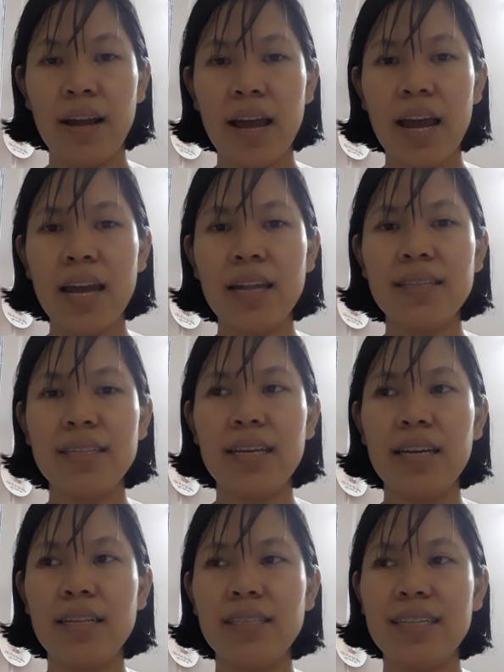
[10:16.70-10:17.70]
and
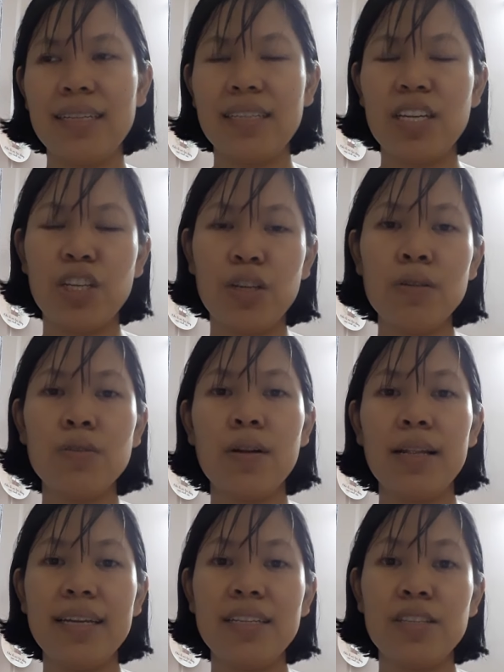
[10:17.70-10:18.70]
it is
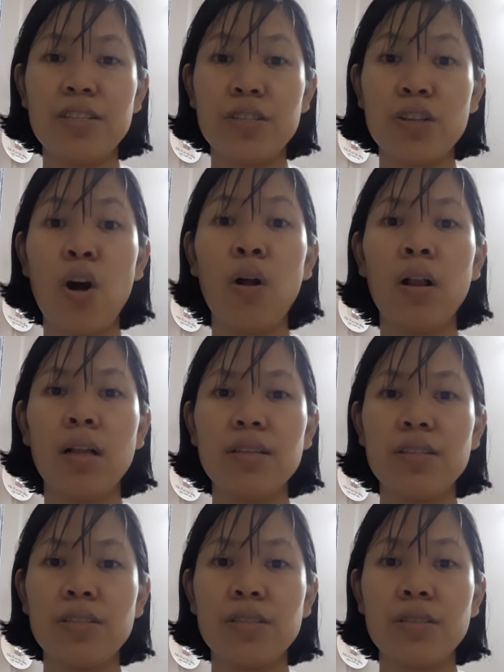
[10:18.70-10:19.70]
usually
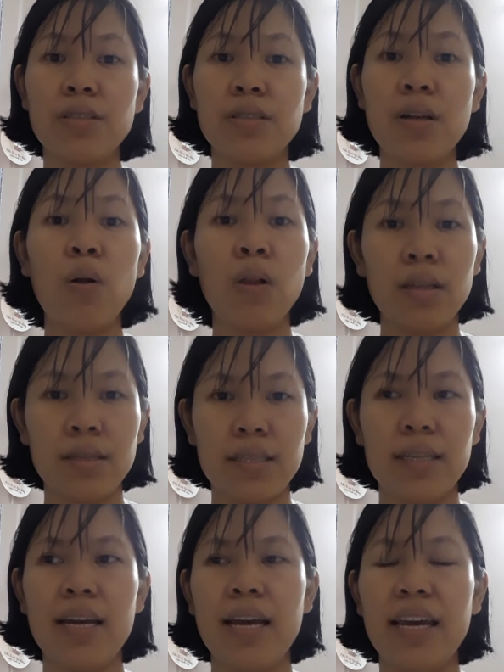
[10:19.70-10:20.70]
sold
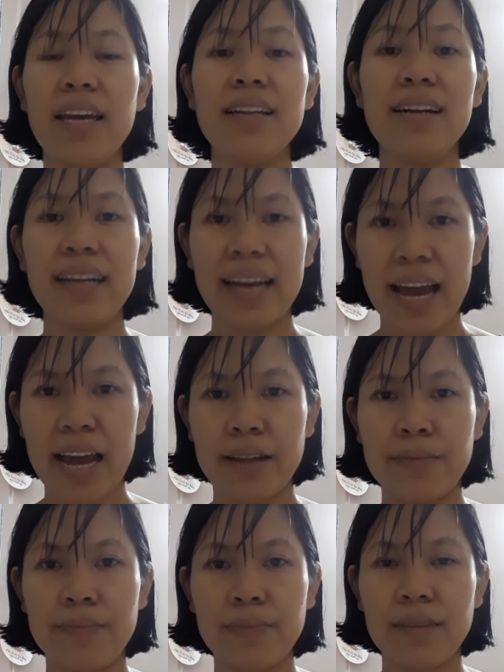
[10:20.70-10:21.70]
in a can.
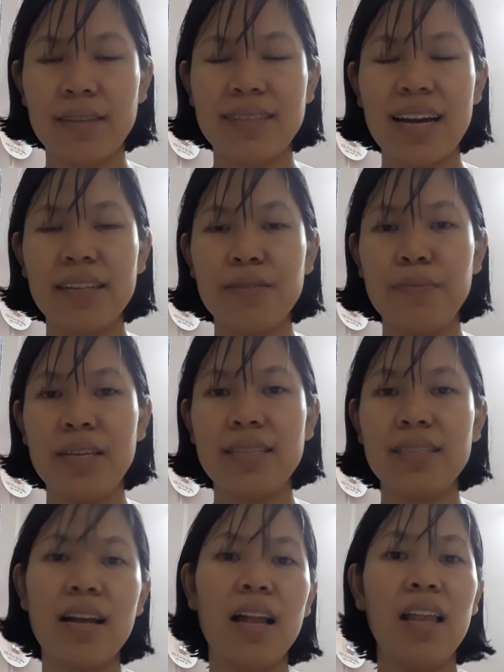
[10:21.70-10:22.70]
That
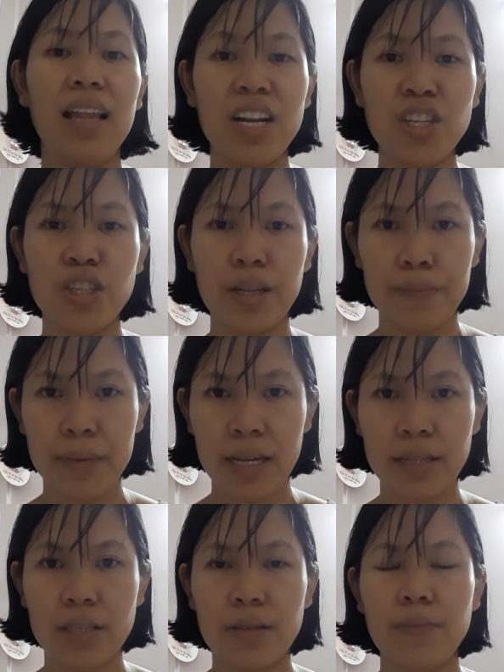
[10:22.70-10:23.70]
means luncheon
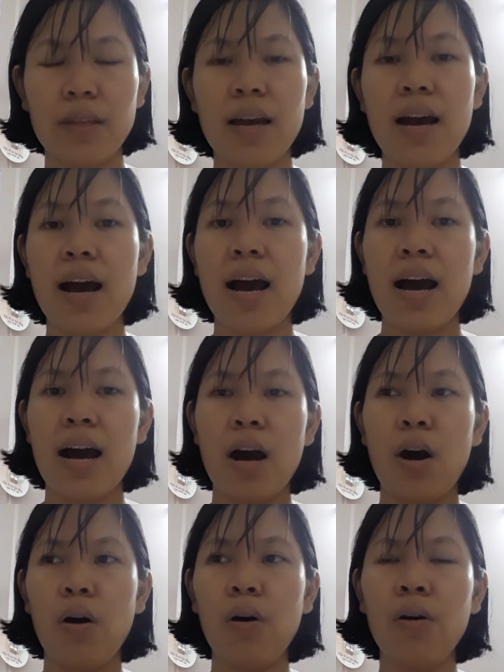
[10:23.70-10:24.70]
meat.
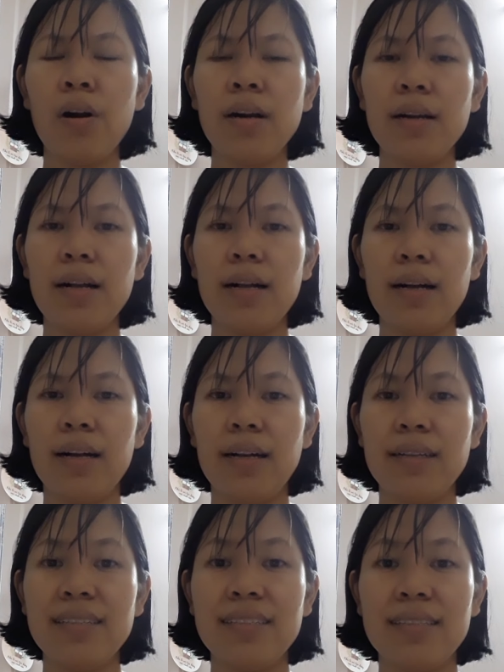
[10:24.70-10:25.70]
Or
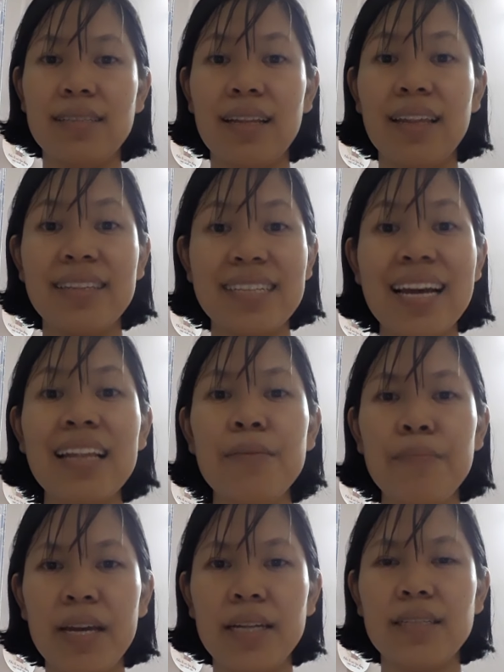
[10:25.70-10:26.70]
deli
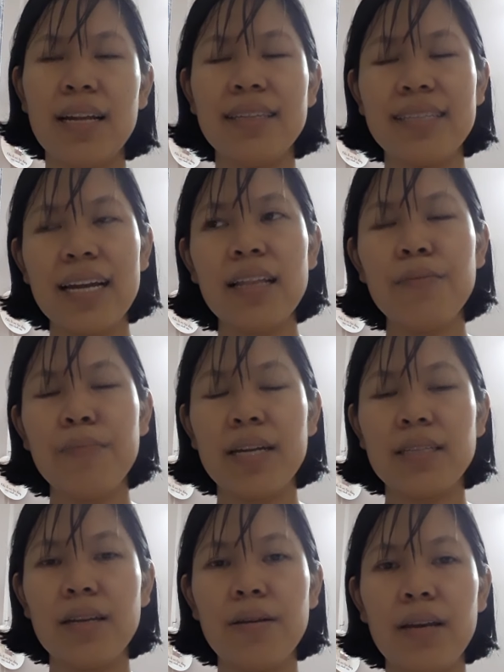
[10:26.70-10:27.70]
meat. Deli
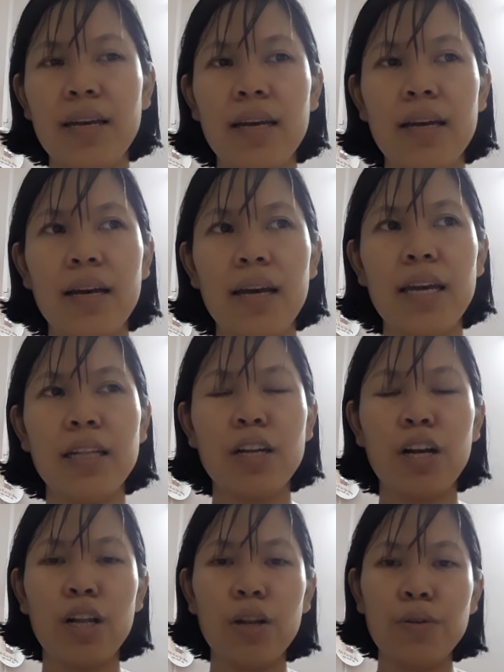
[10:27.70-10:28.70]
meat
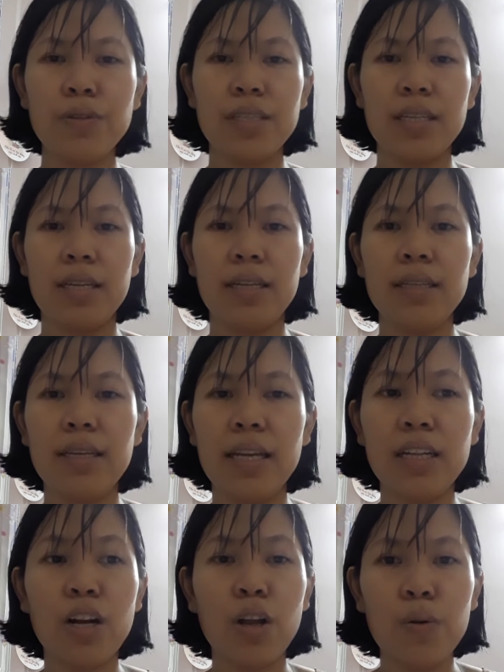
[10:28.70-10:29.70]

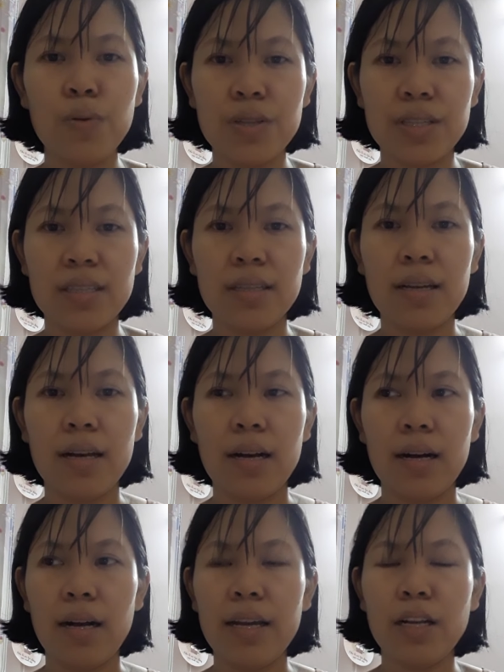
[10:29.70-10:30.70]
includes
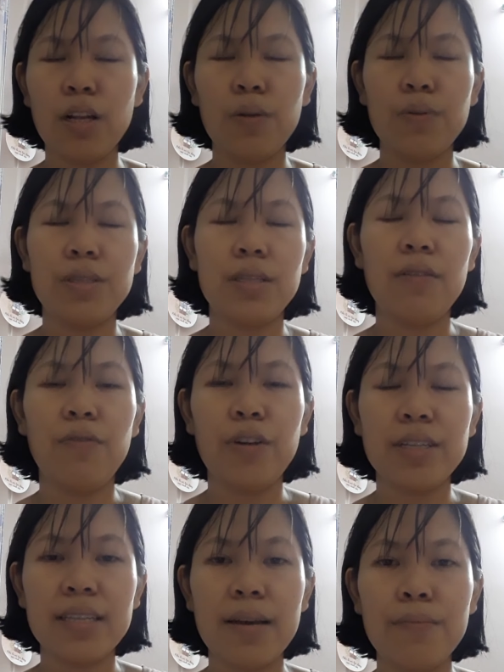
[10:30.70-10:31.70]
for
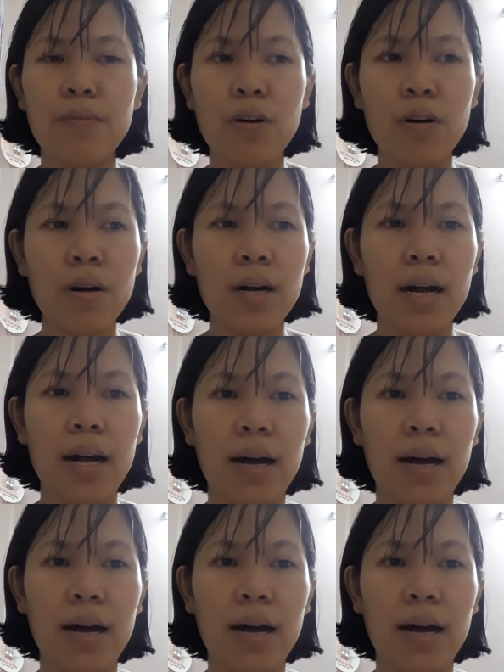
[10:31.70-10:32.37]
example,